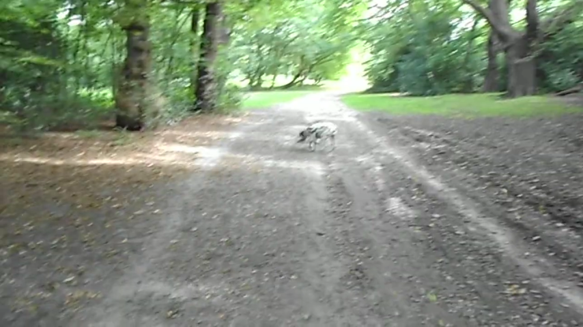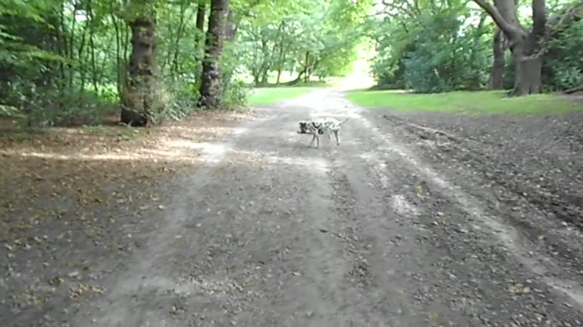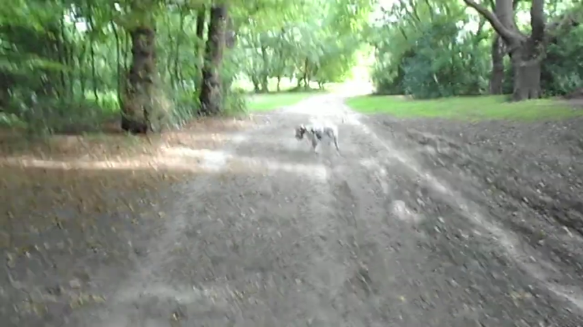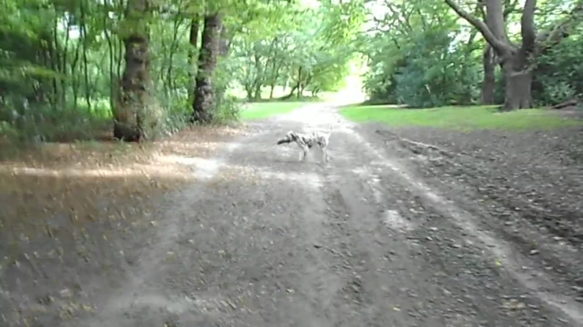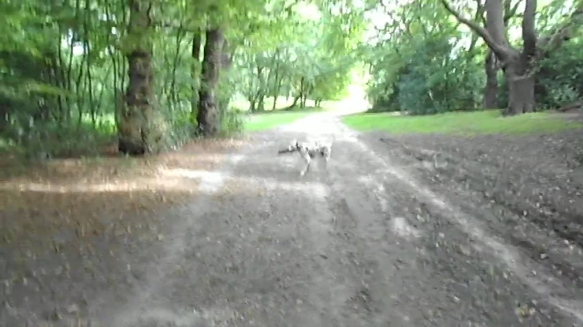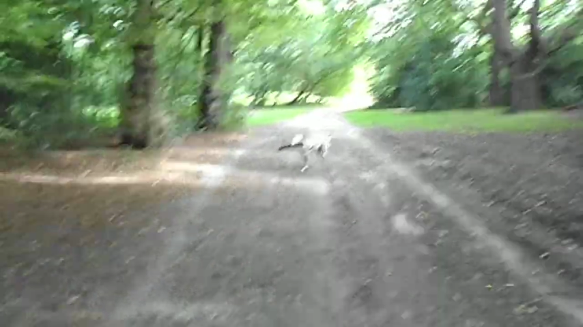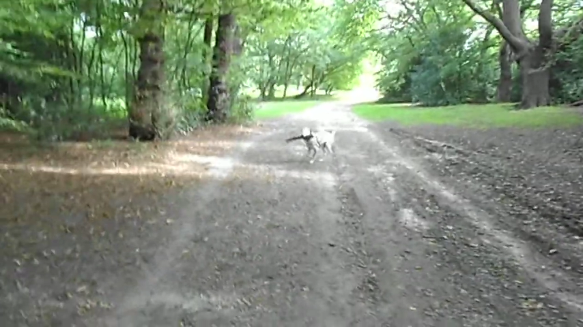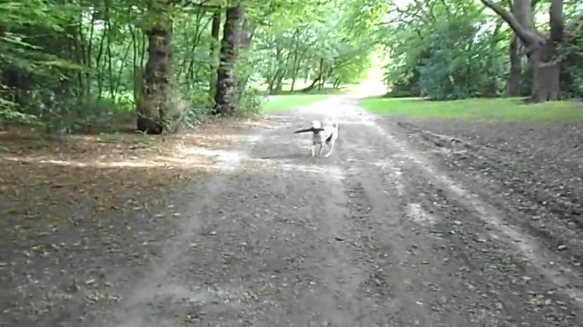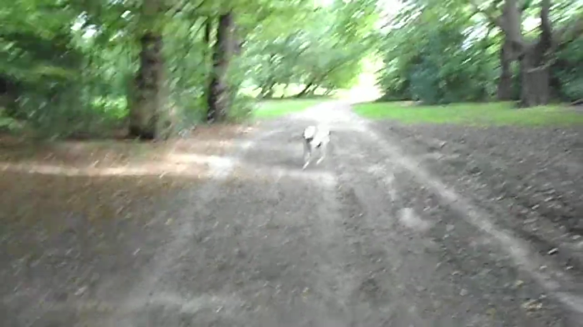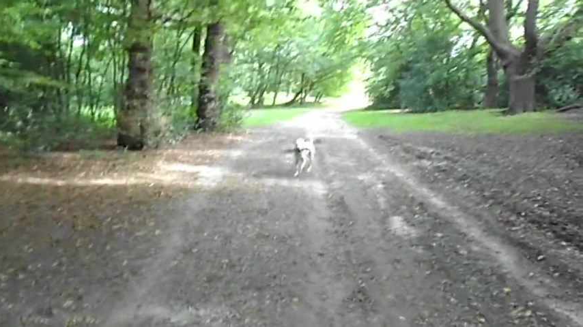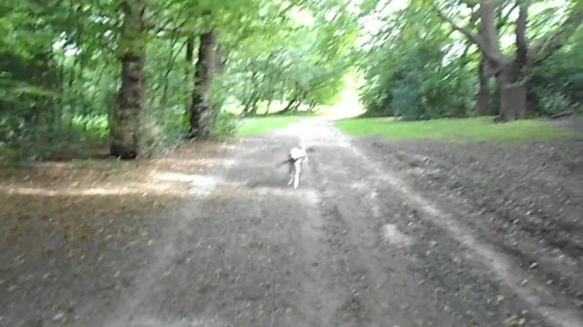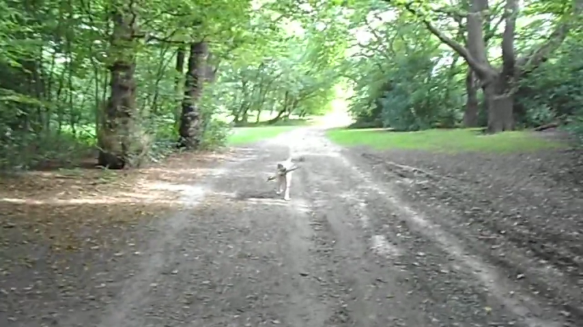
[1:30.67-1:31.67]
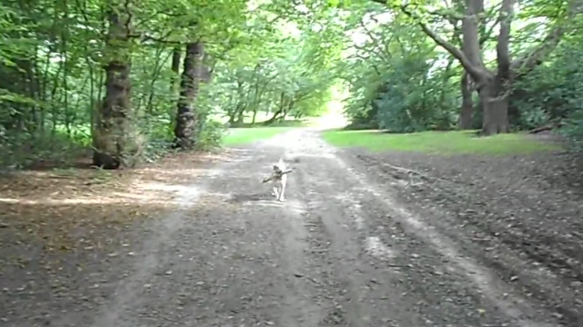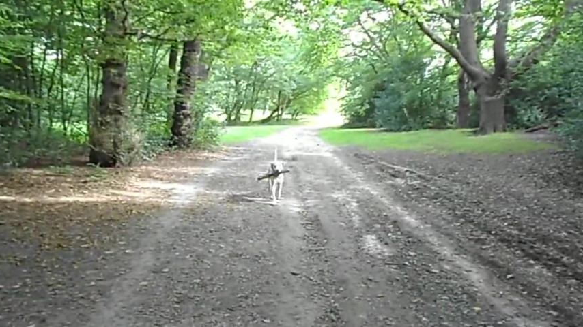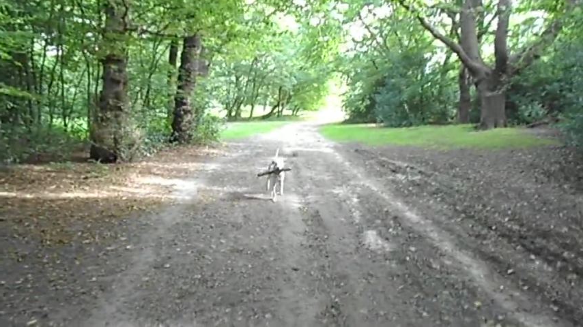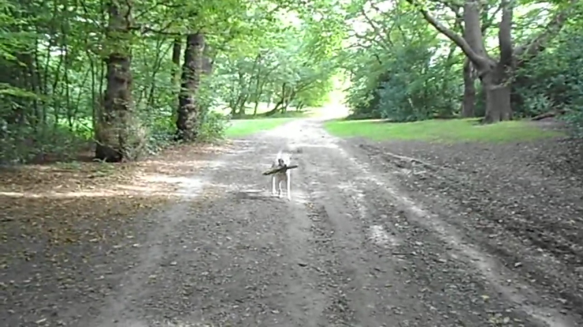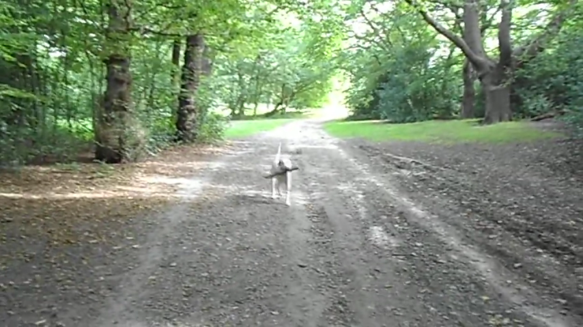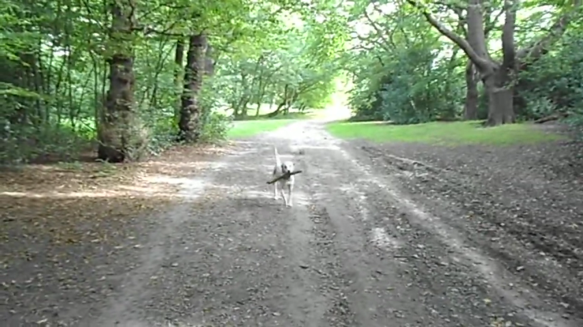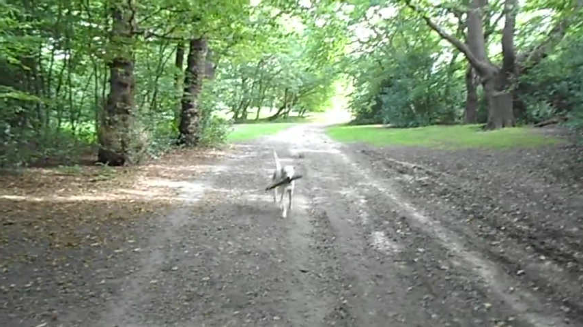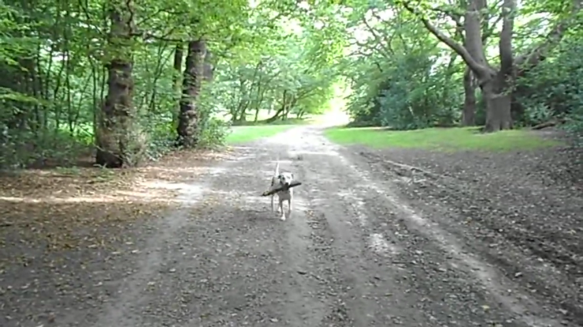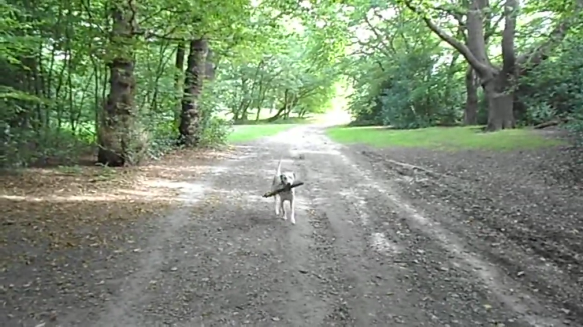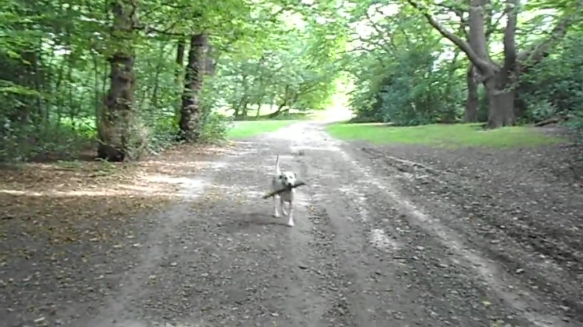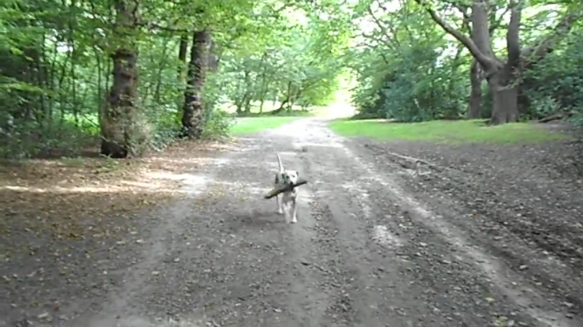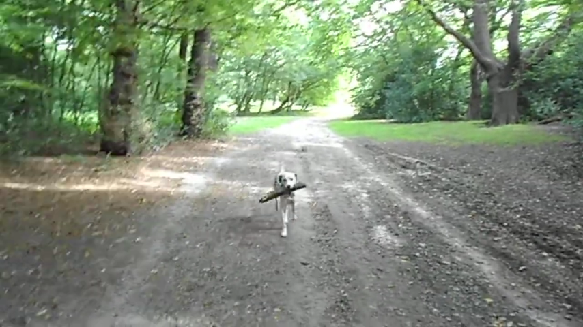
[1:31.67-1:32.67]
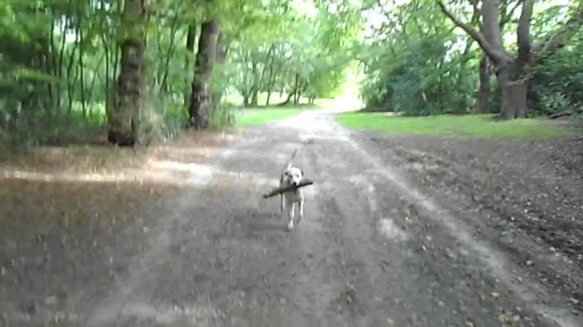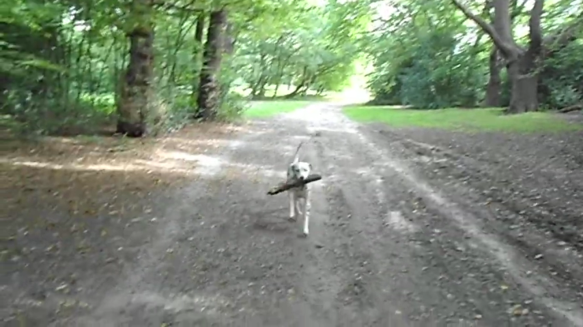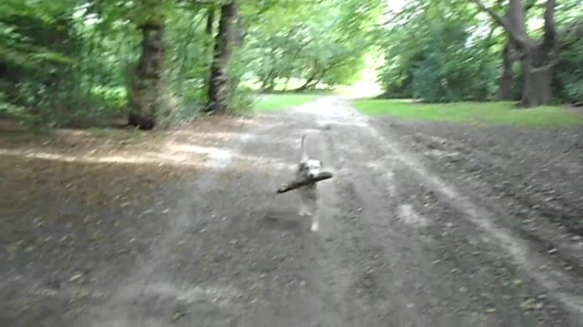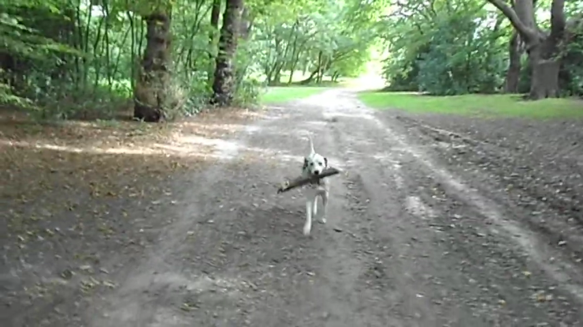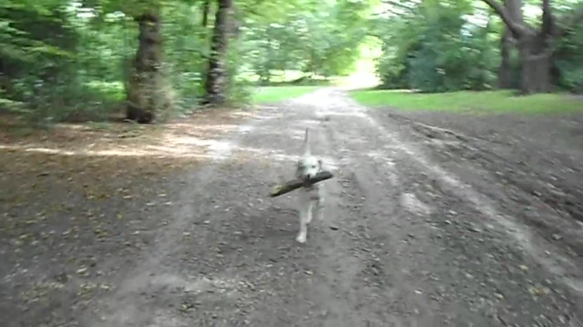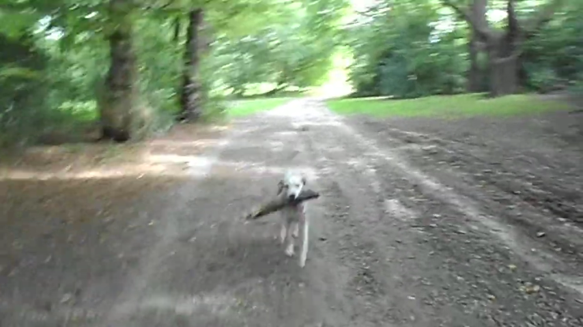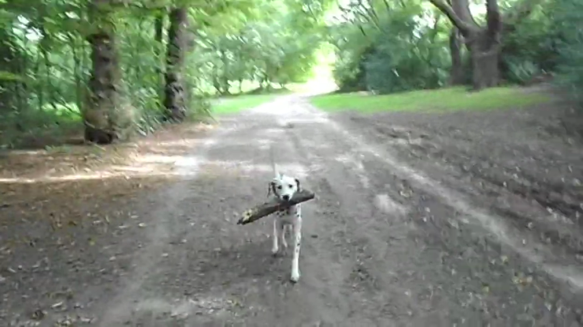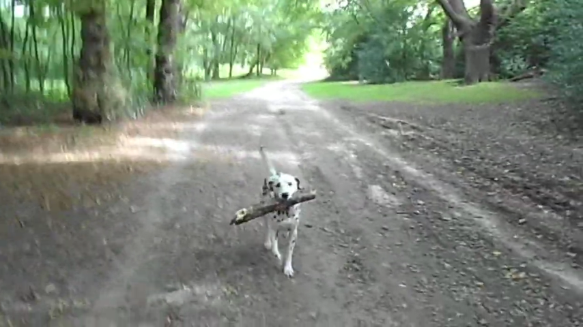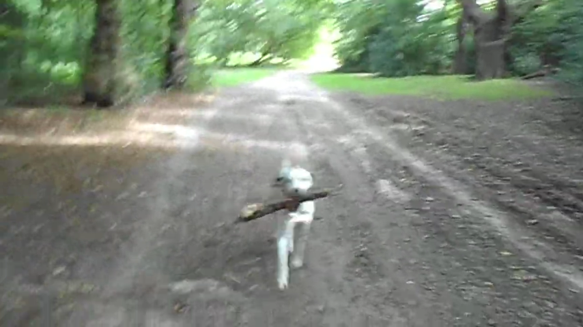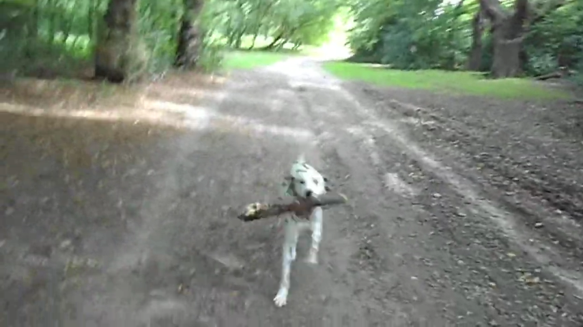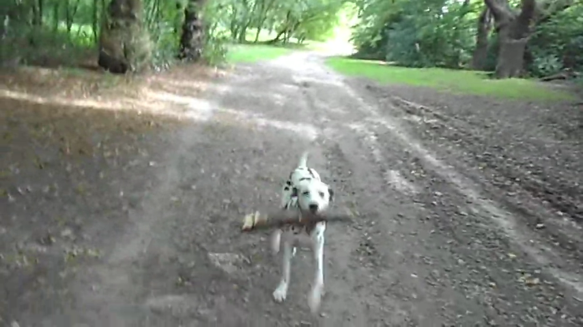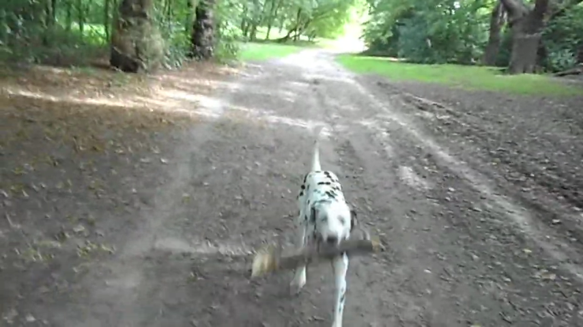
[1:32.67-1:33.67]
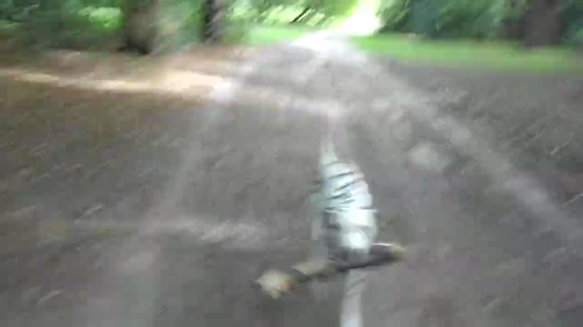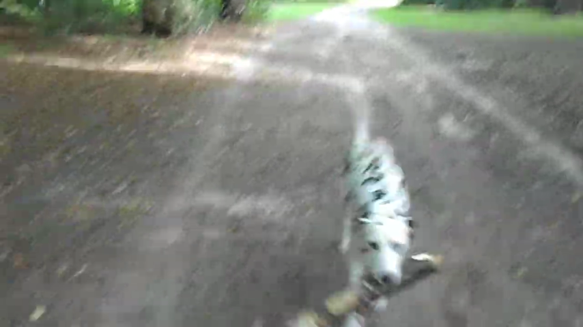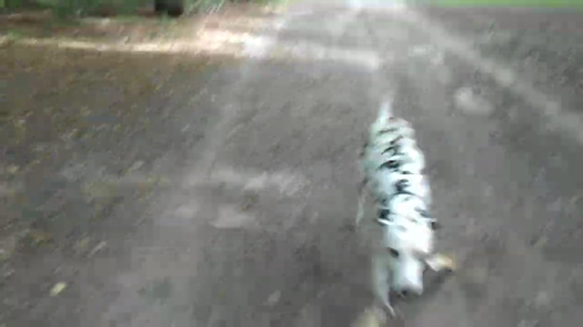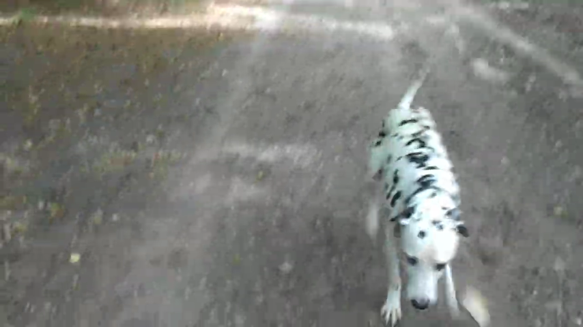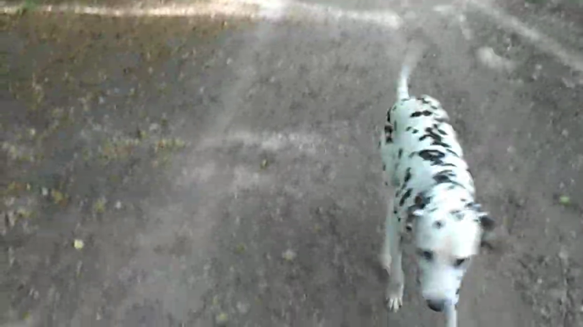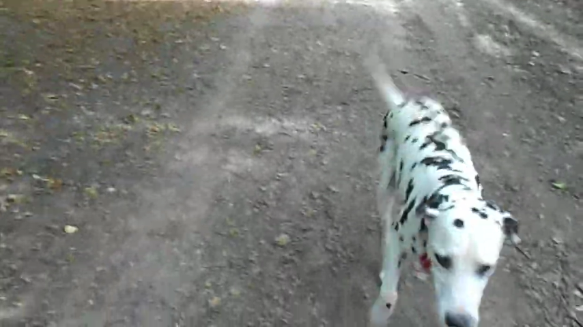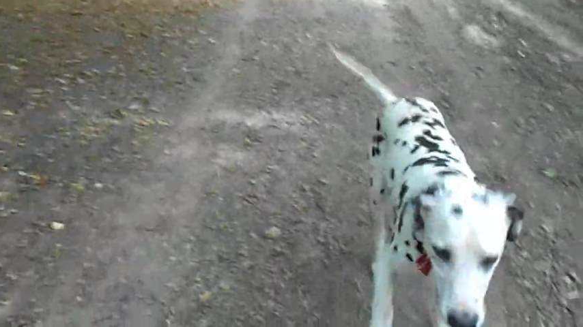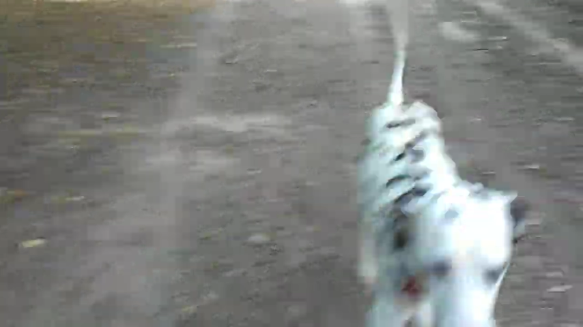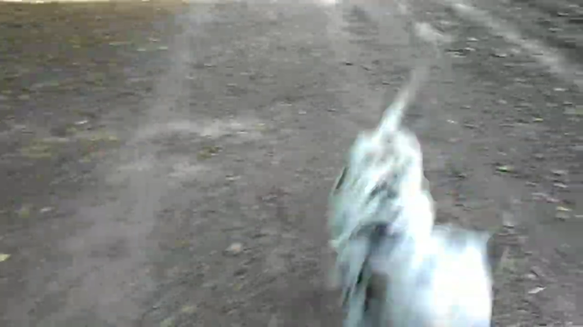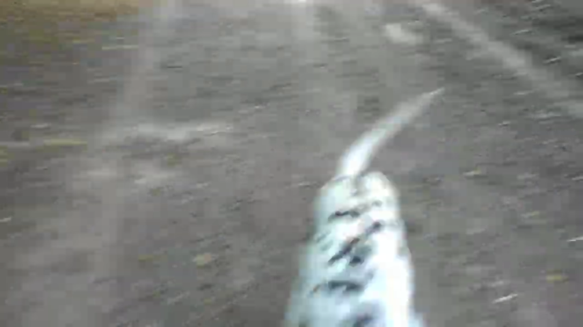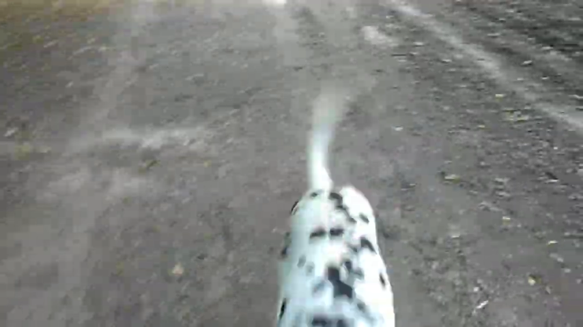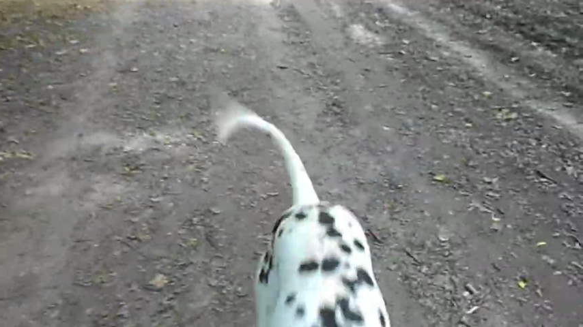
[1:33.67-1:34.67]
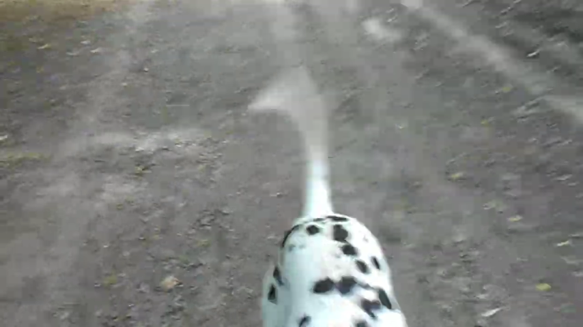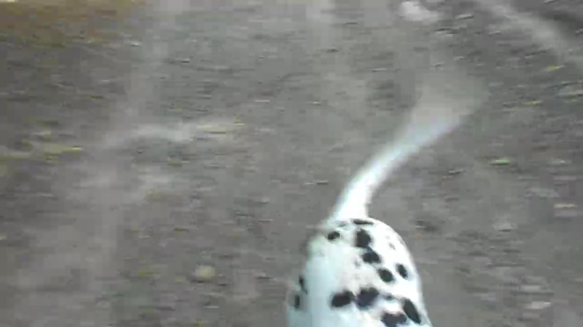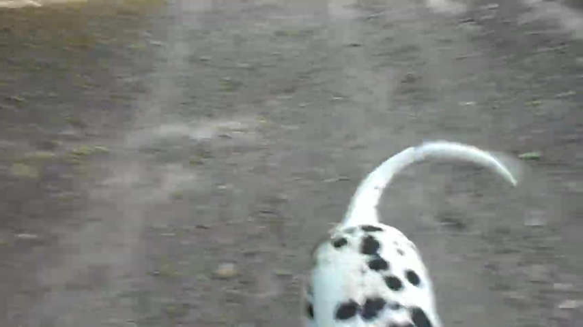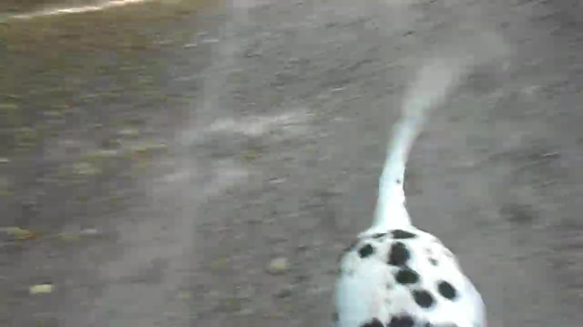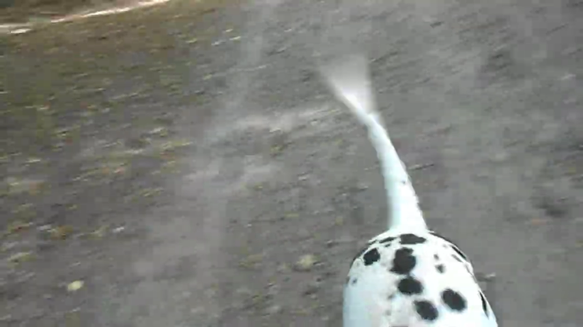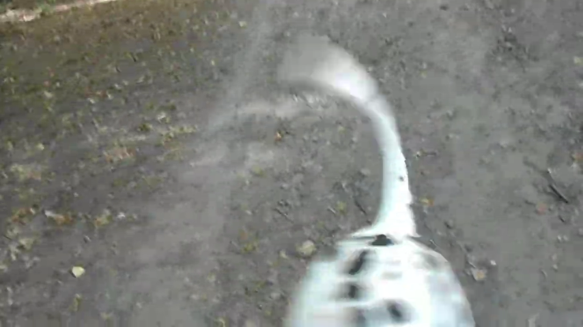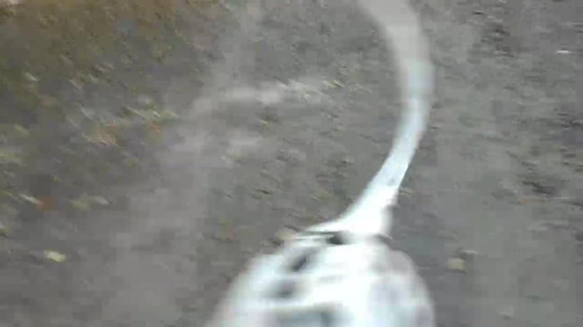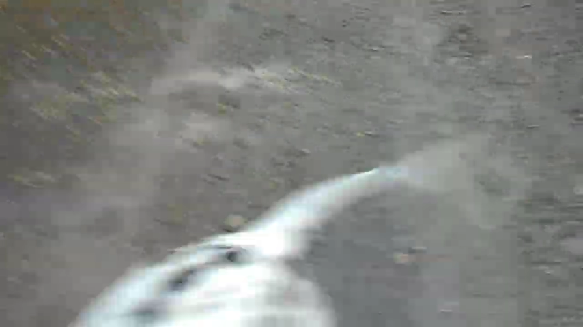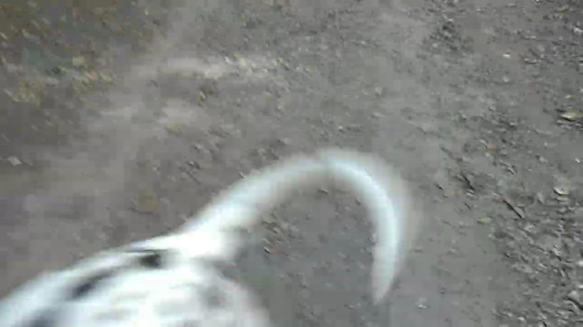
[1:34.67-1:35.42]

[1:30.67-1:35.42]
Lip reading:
Nobody's mouth can be seen.